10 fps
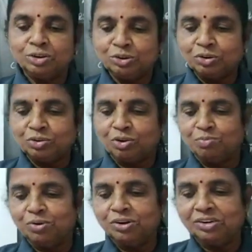two
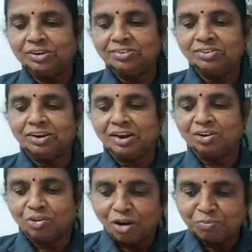commodities in
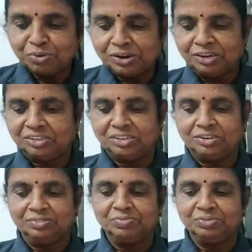a
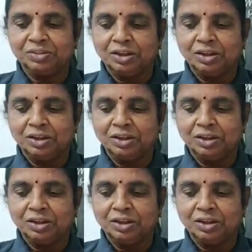combination.